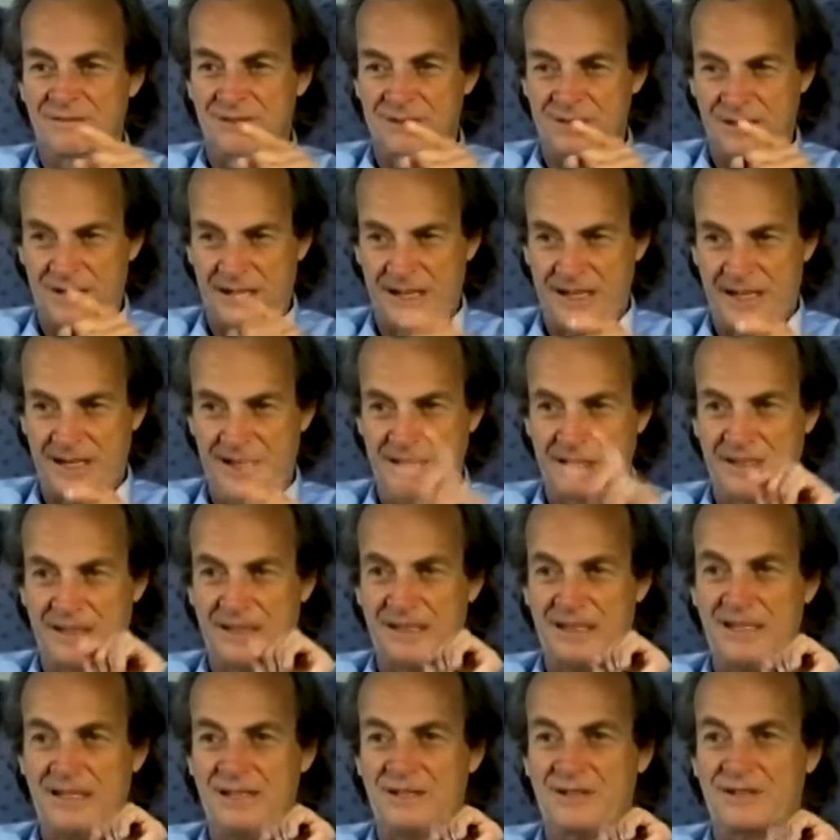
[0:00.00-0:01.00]
is the hand on
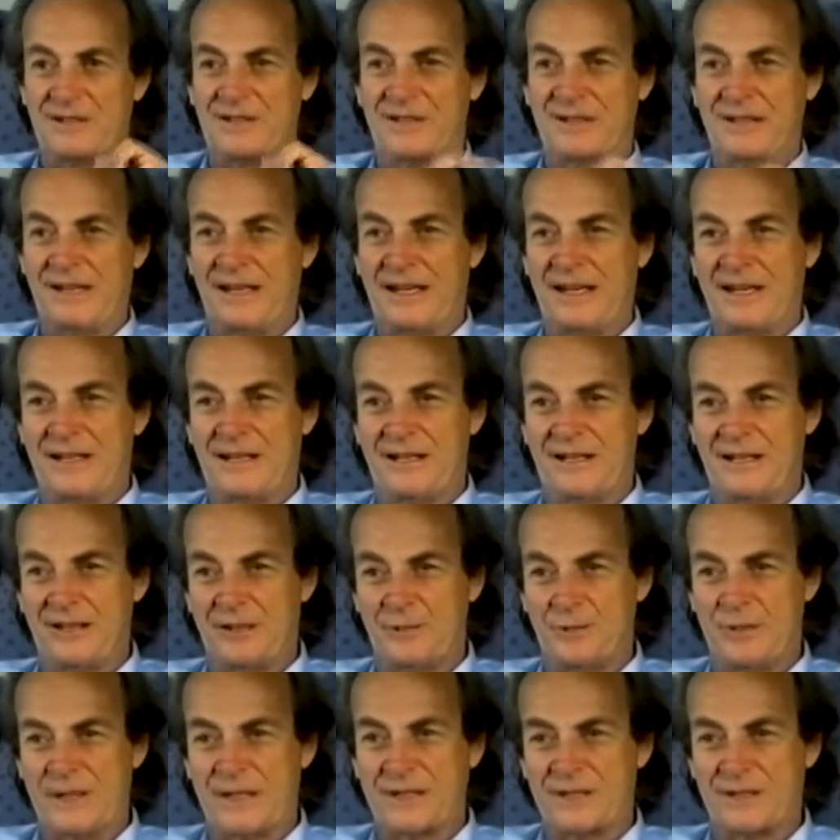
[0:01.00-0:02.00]
the east, and the hand on
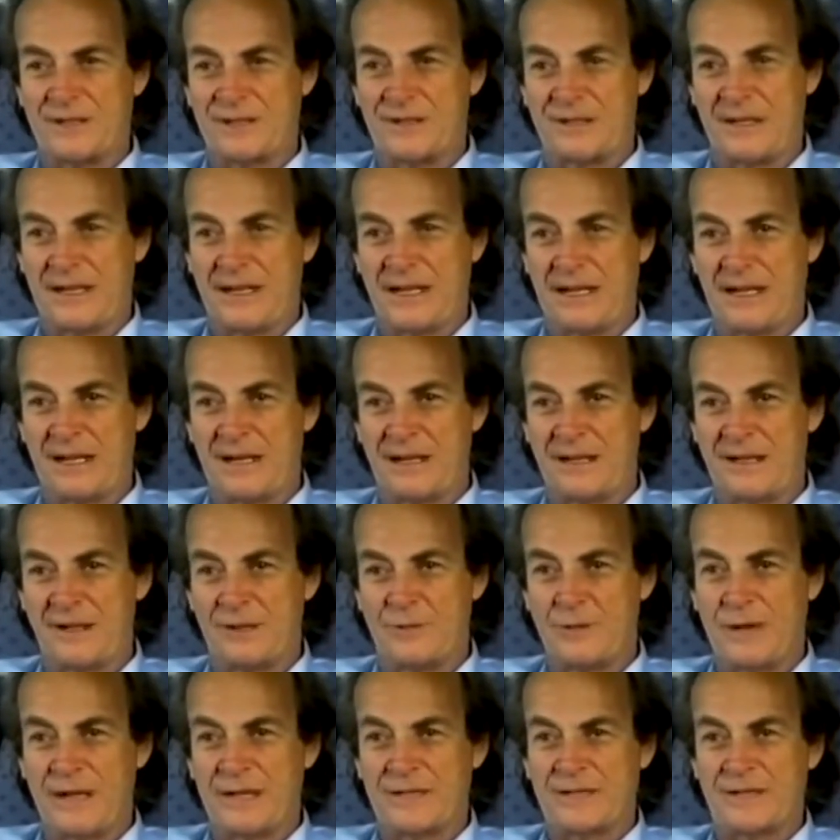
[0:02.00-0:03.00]
the west is the hand on the
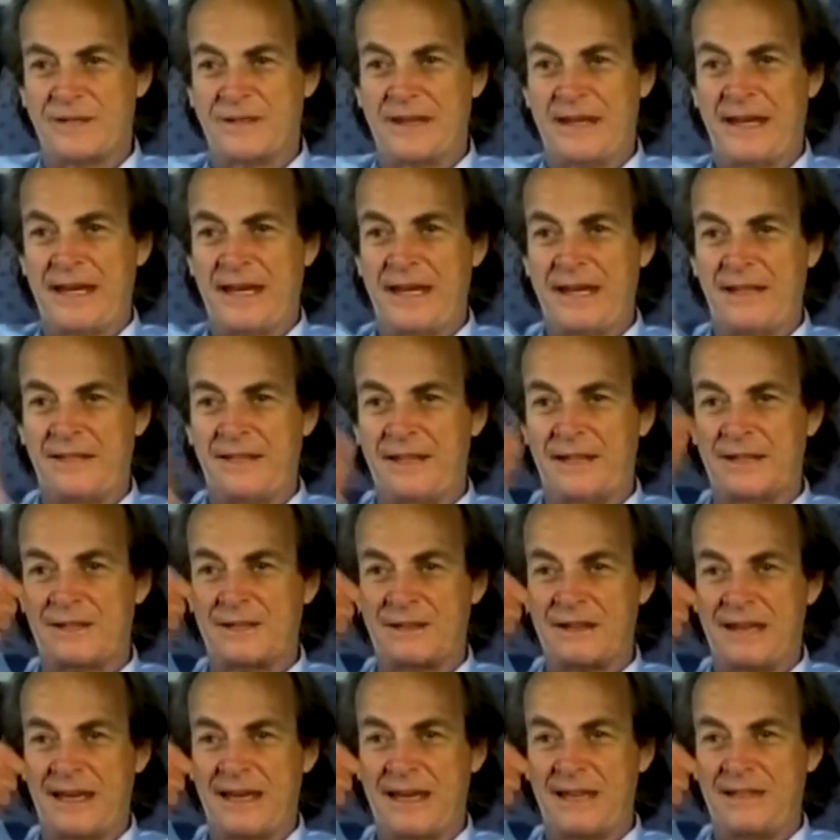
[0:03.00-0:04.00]
west, and the
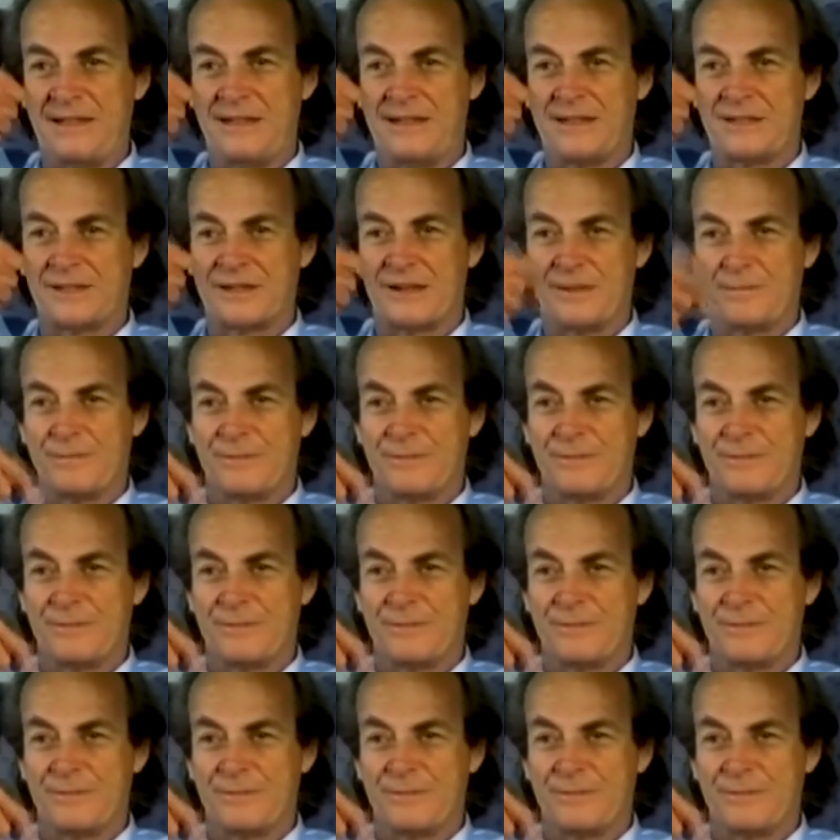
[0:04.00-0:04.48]
head that's